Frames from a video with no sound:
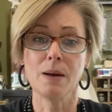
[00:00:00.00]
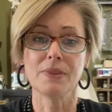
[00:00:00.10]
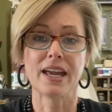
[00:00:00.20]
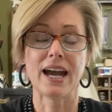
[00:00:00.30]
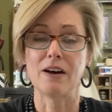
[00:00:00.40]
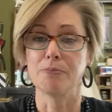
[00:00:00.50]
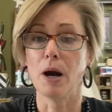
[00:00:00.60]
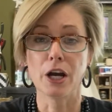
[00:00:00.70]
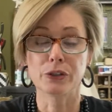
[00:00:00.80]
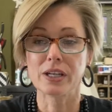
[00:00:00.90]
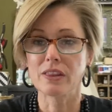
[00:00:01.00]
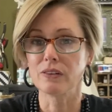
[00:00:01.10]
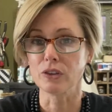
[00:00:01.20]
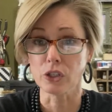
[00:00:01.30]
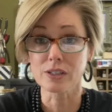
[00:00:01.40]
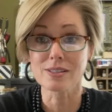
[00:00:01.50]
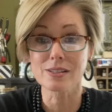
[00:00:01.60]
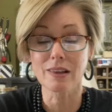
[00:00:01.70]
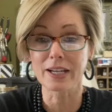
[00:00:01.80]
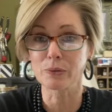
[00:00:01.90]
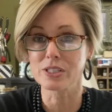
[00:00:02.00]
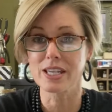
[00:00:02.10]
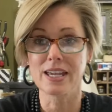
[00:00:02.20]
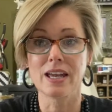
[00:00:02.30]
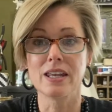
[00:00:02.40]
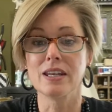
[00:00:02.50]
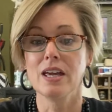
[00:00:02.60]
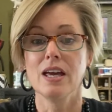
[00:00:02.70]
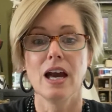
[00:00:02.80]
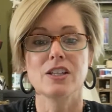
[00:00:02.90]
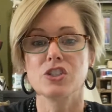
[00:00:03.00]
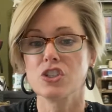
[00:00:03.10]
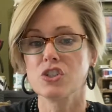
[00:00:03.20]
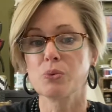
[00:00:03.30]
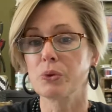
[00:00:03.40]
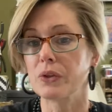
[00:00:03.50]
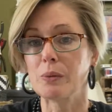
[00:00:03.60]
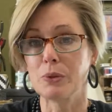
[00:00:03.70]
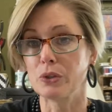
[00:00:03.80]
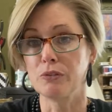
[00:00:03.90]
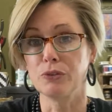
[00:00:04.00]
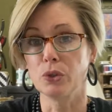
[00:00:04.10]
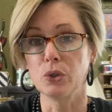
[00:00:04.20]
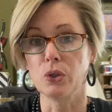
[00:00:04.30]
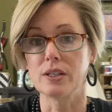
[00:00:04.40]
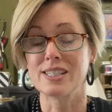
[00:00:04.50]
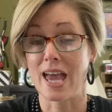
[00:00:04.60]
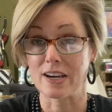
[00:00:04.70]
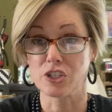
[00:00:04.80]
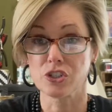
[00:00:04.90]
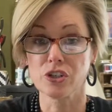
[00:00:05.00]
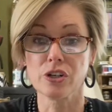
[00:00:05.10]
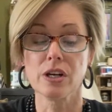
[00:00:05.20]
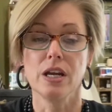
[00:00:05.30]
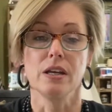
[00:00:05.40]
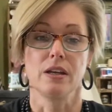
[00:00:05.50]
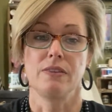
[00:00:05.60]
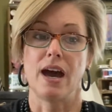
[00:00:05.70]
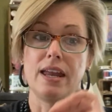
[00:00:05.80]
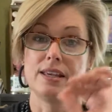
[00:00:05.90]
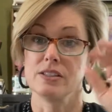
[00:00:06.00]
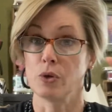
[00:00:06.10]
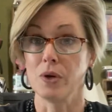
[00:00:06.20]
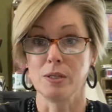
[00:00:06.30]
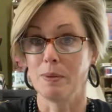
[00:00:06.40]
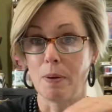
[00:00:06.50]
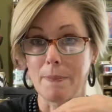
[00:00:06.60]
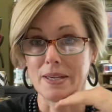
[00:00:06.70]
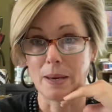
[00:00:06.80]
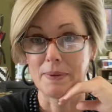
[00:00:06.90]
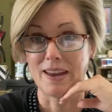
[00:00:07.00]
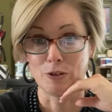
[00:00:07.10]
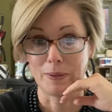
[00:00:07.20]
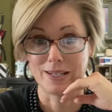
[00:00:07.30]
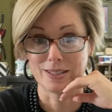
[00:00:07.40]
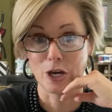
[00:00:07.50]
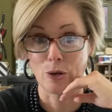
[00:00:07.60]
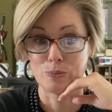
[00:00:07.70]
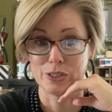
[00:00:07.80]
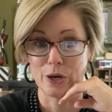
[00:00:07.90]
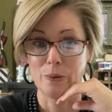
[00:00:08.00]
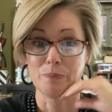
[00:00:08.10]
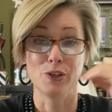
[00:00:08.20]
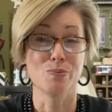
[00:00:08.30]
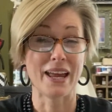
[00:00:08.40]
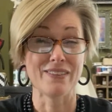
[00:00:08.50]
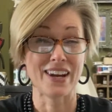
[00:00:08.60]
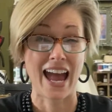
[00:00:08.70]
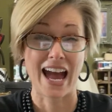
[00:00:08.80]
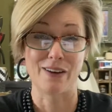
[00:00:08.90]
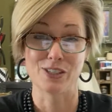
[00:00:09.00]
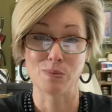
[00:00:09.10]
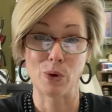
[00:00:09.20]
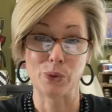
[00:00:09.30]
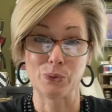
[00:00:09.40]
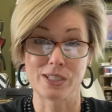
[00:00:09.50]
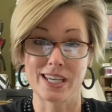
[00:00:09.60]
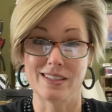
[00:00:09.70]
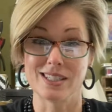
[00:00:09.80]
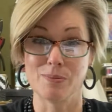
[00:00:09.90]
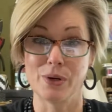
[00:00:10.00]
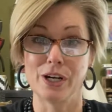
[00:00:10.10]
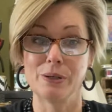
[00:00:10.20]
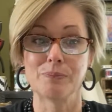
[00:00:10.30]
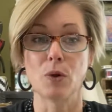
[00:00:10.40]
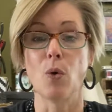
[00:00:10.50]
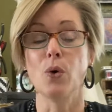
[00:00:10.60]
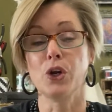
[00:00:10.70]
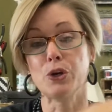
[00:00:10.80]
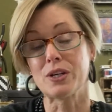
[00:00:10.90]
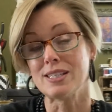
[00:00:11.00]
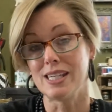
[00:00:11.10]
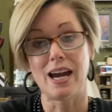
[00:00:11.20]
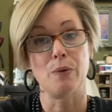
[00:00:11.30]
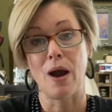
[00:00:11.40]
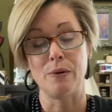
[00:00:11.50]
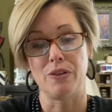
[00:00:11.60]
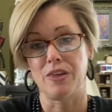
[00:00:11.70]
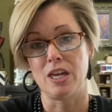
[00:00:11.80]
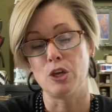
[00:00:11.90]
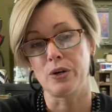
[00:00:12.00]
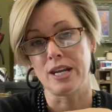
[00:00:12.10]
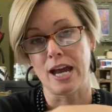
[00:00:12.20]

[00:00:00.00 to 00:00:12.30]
they have pottery that looks like rattan. It's just a really beautiful texture that is going to be popping up in everybody's home. So you might even have some old rattan somewhere, or you can DIY with it. You can